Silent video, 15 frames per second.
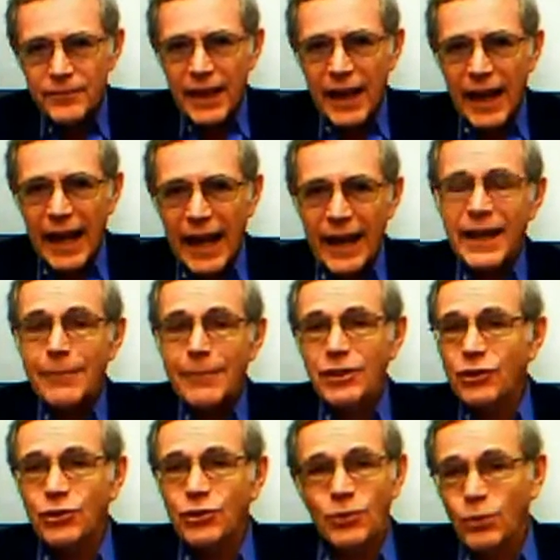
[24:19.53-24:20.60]
And the
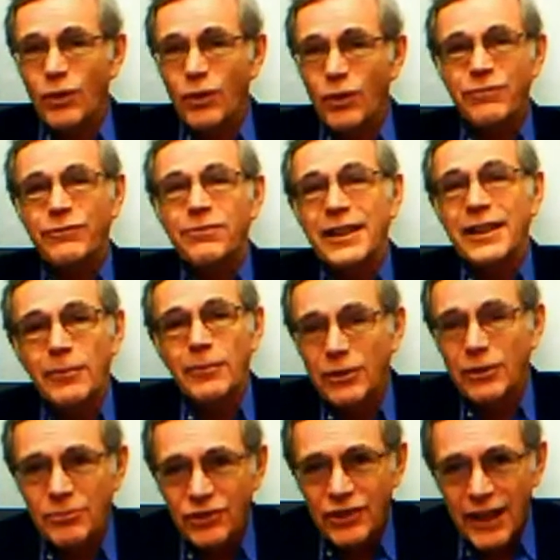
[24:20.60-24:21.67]
abolitionists were often fighting among
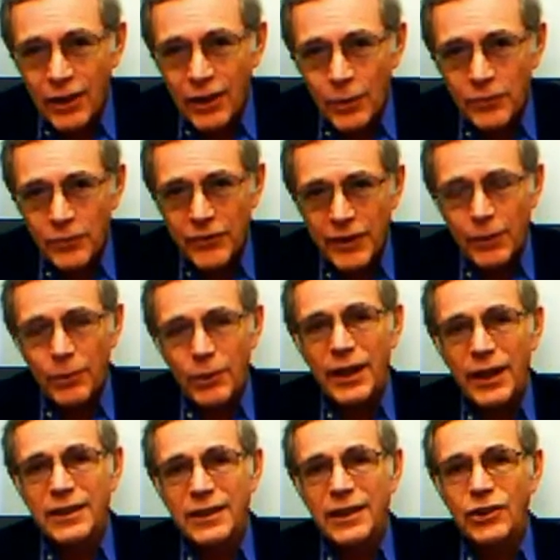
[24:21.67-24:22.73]
themselves. There
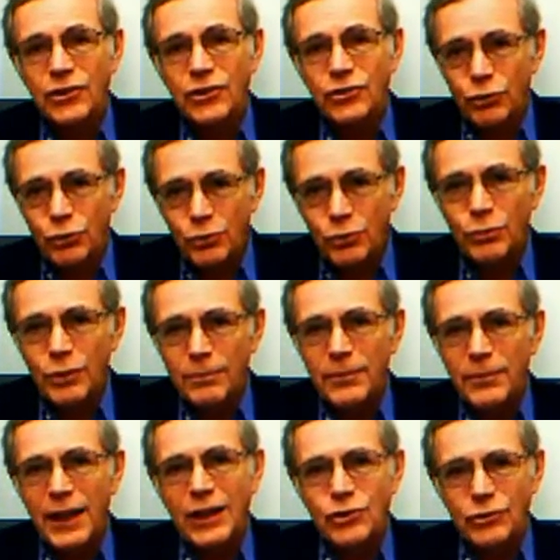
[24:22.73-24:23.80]
were at least 2
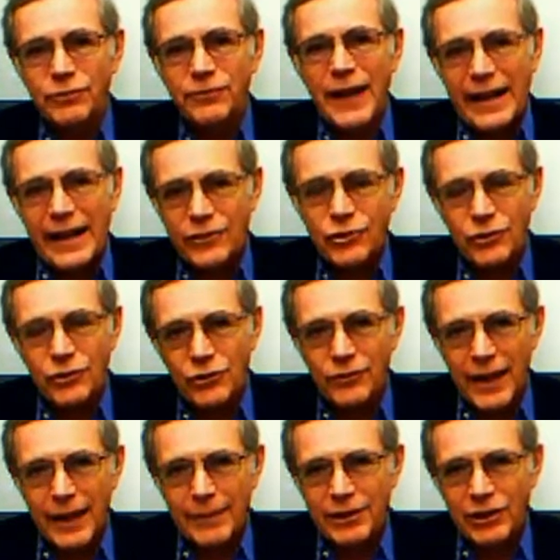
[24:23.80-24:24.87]
major factions of
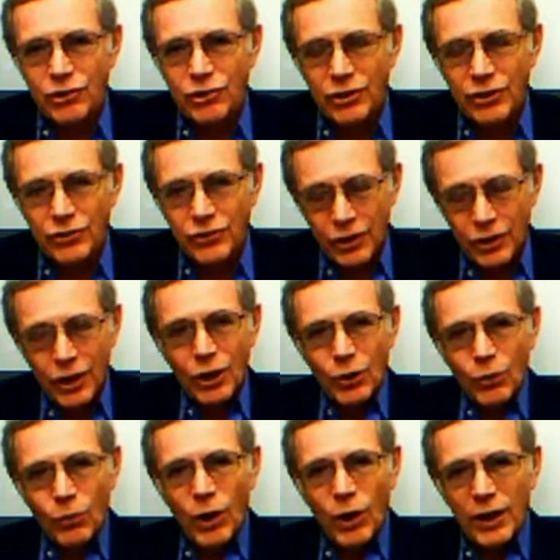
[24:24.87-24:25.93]
abolitionists.
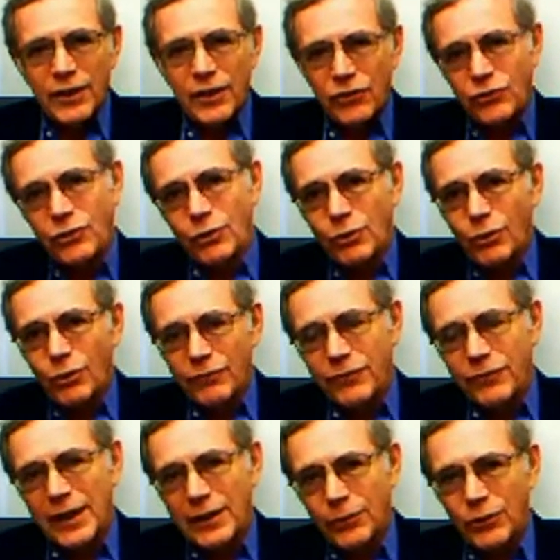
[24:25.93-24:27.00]
One, the so-called
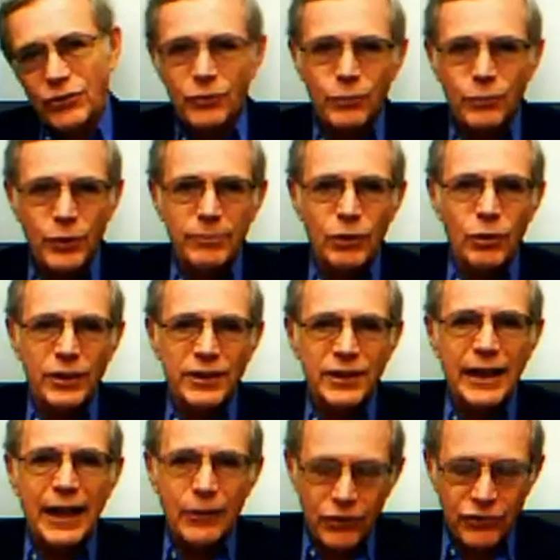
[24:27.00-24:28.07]
followers of William Lloyd
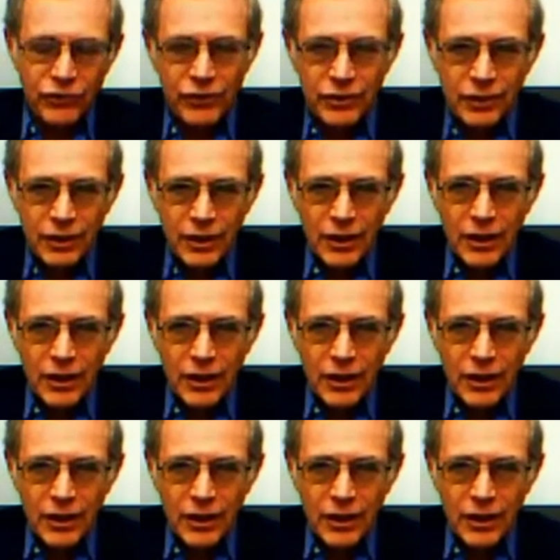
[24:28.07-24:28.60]
Garrison,